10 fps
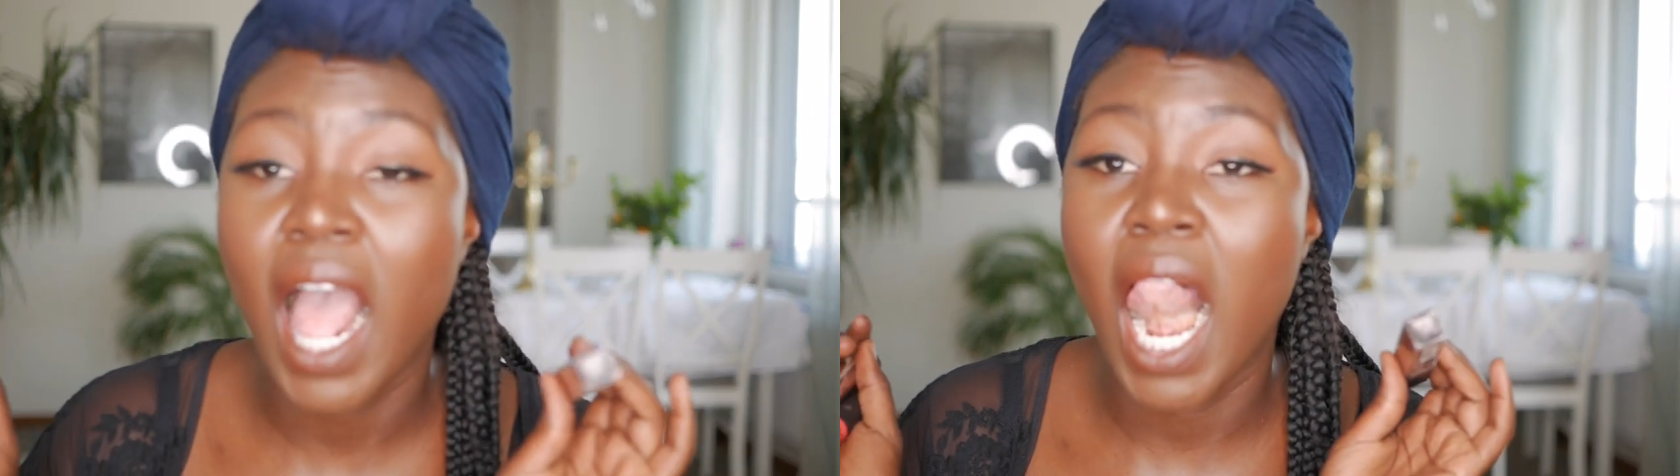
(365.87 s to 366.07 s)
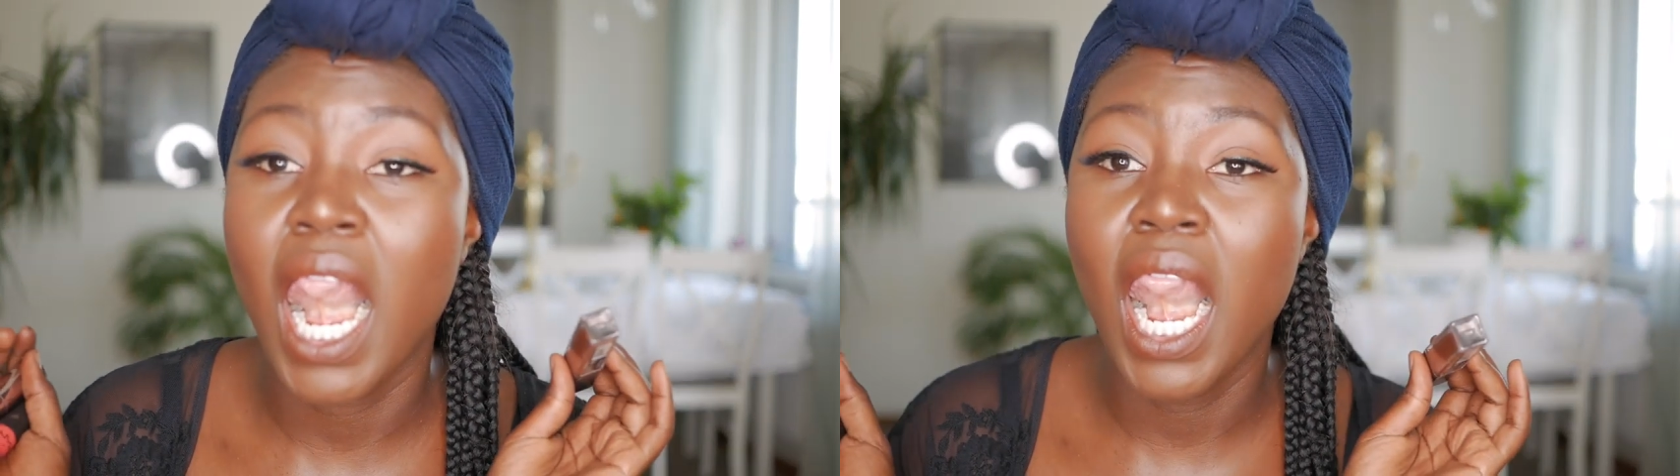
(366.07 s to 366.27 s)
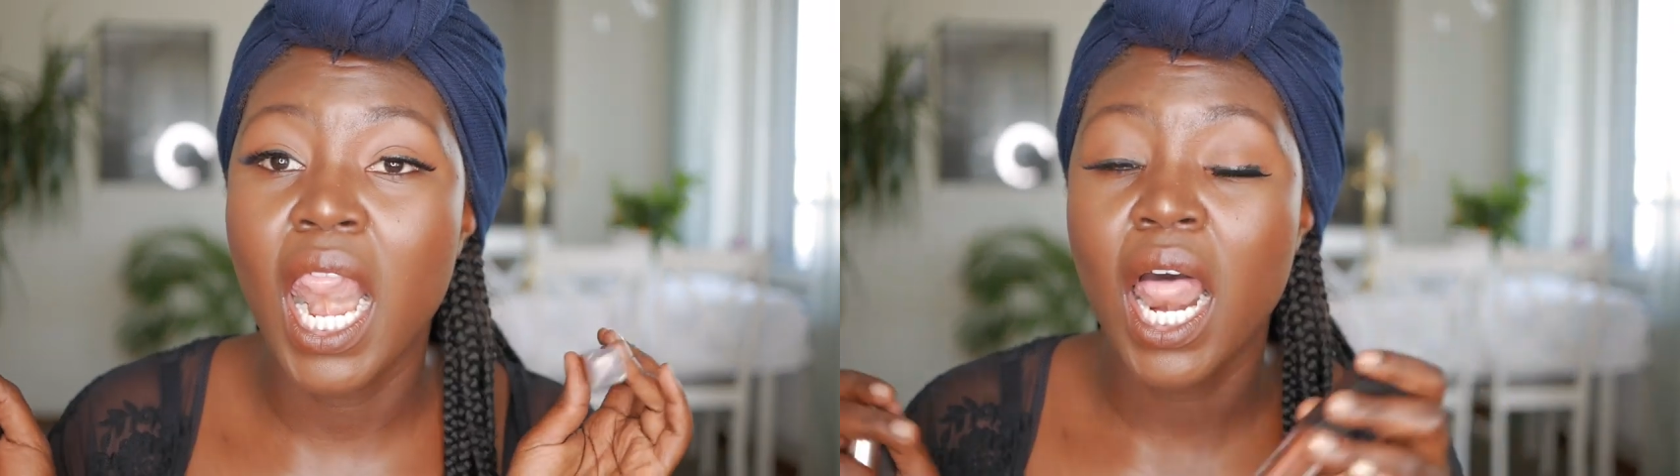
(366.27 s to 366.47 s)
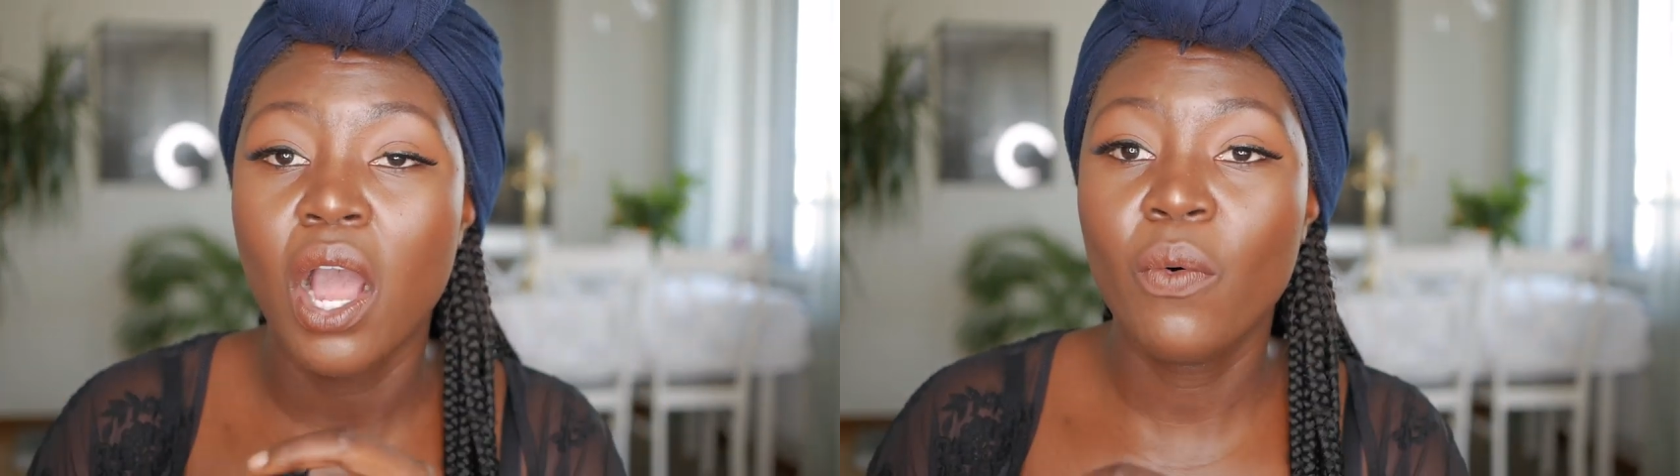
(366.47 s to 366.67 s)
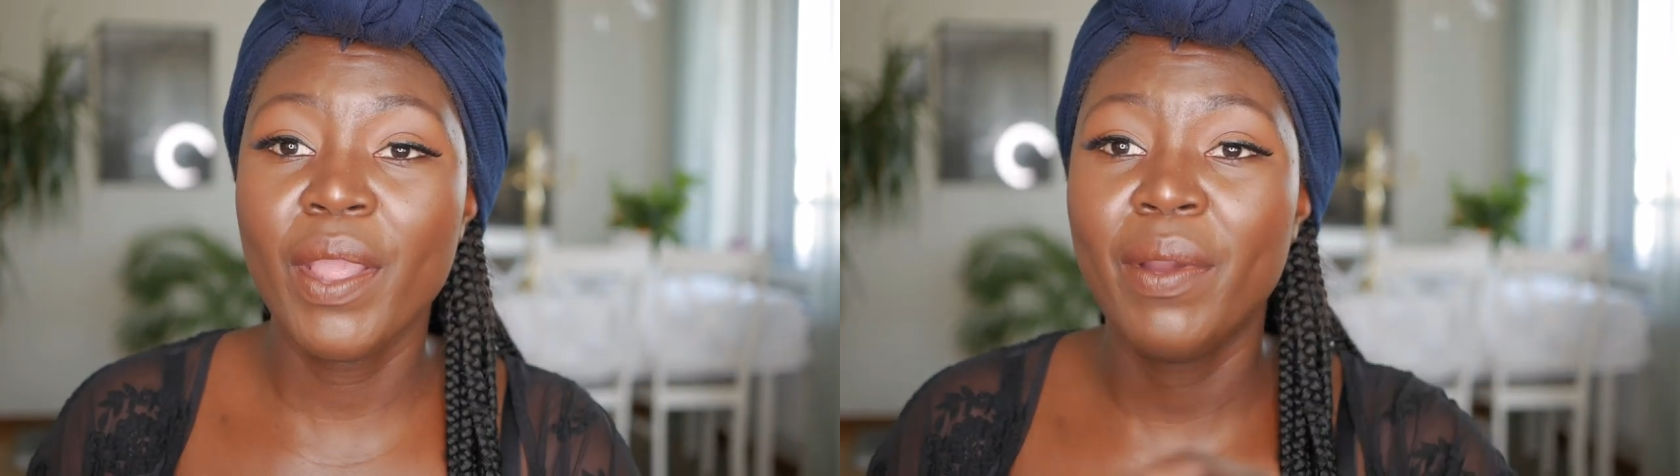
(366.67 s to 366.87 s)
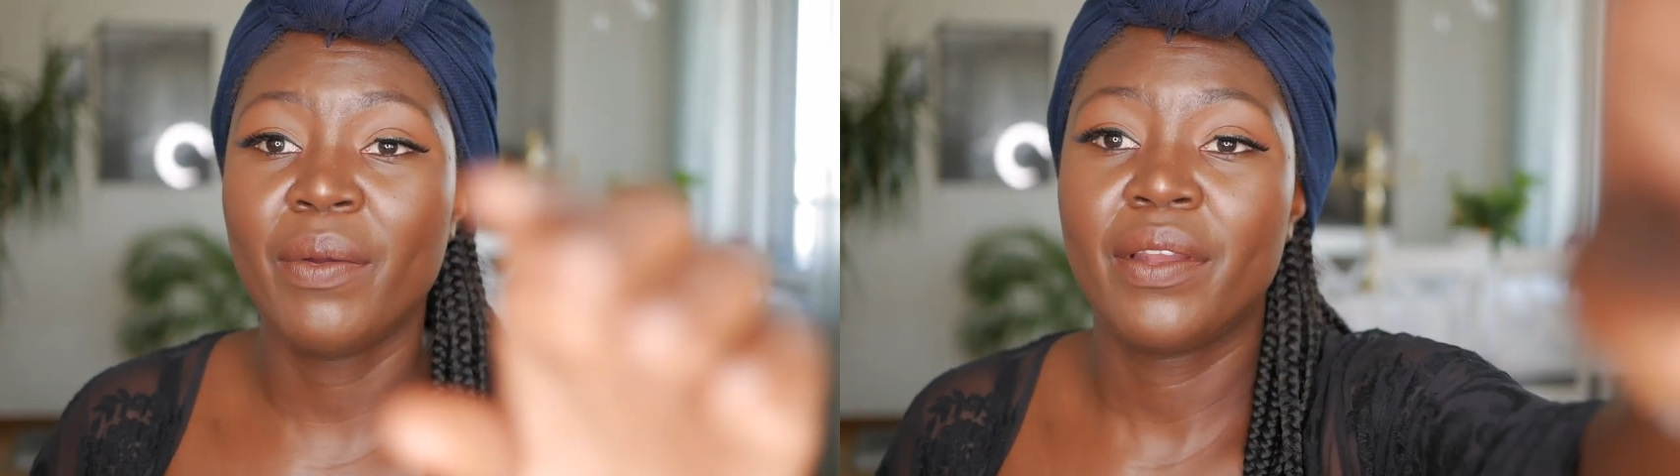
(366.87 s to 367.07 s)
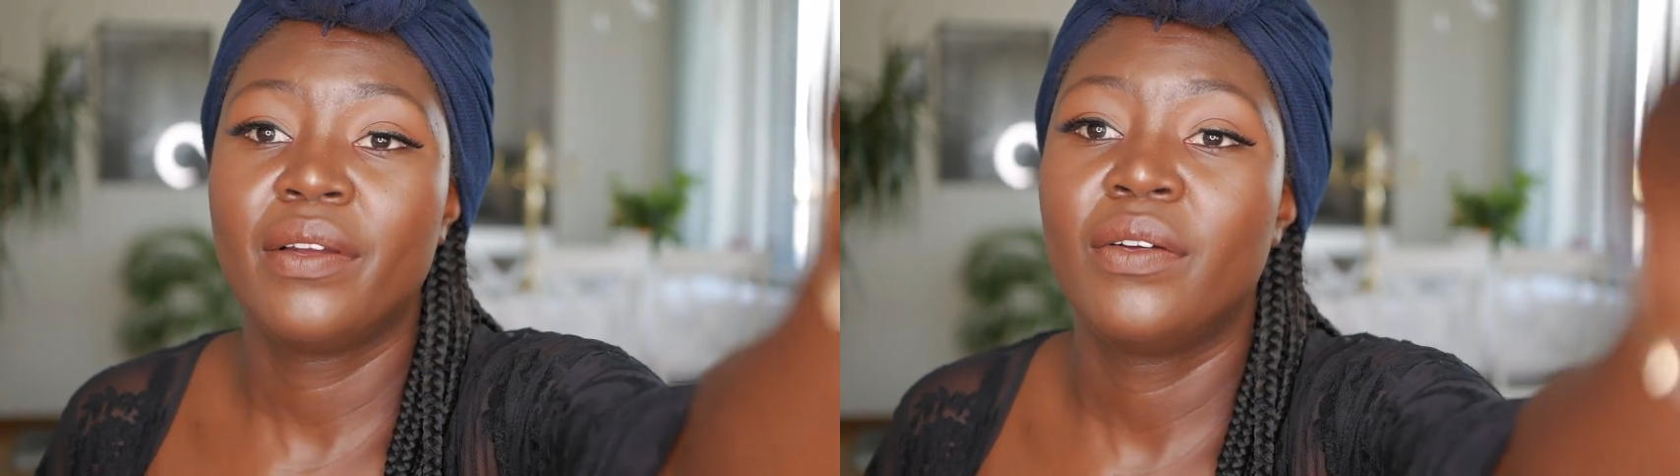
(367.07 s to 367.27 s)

So you